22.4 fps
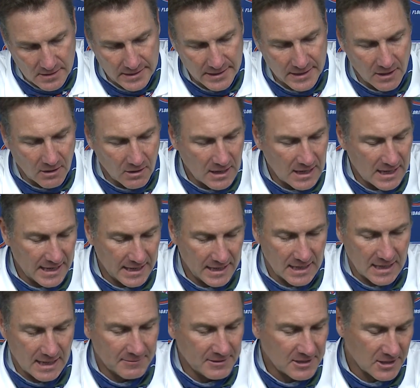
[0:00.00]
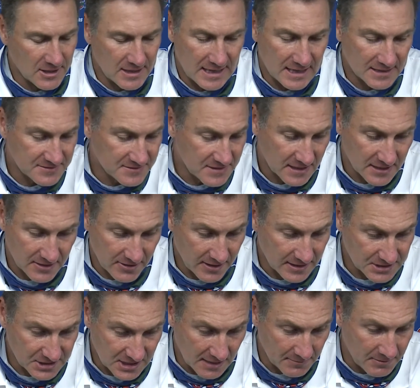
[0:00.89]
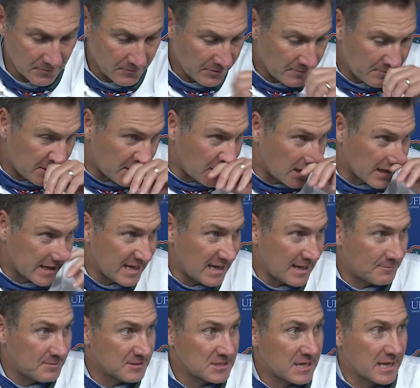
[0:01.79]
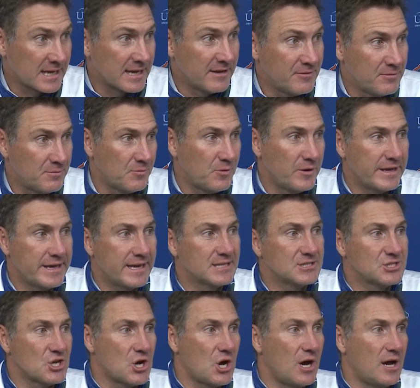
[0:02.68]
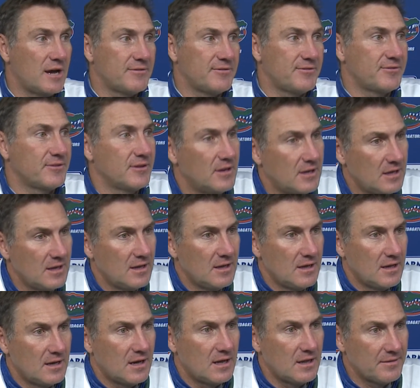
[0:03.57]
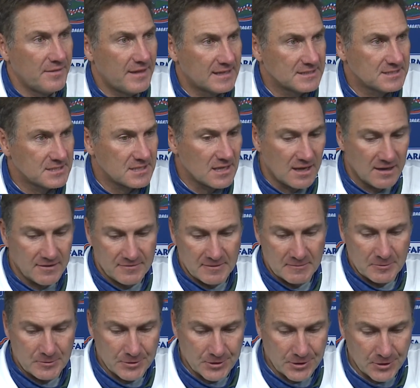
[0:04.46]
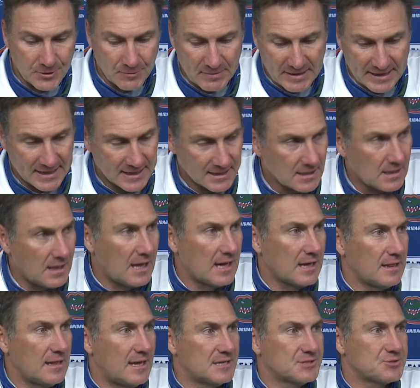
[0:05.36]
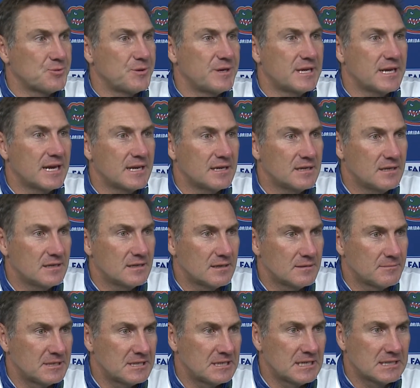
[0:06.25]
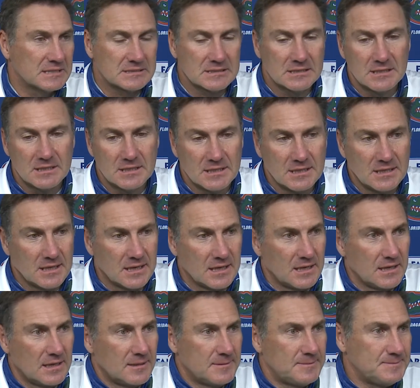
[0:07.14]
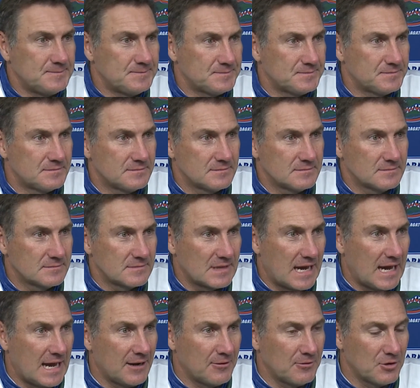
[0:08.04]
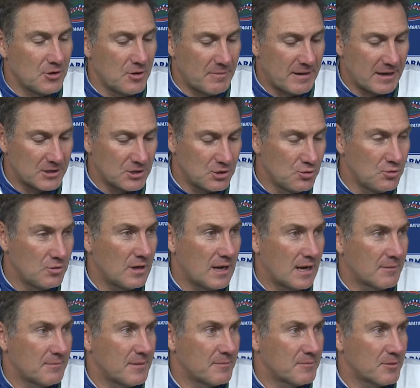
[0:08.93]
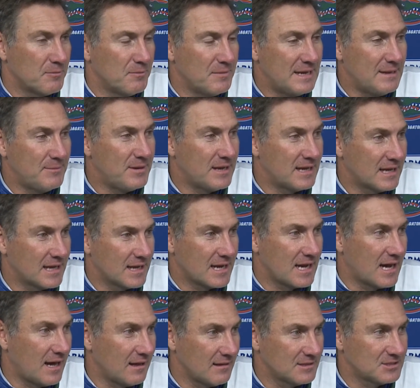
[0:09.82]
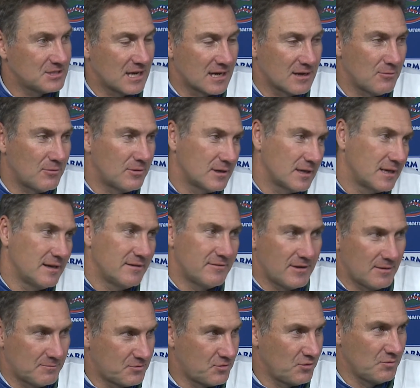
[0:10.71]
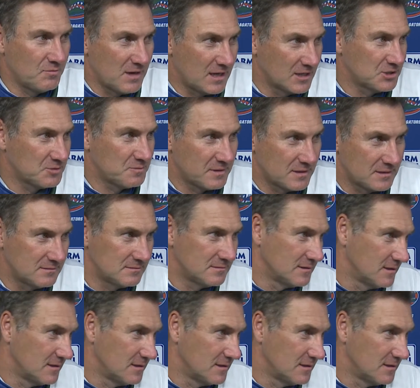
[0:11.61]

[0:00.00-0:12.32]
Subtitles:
know, hey, I mean, our guys have done a great job, and we've been on campus. I gave them weekends off, all that stuff. I mean, we were home by 8 o'clock last weekend. I mean, I don't know about you. I remember me being in college. I don't want to give up too much, but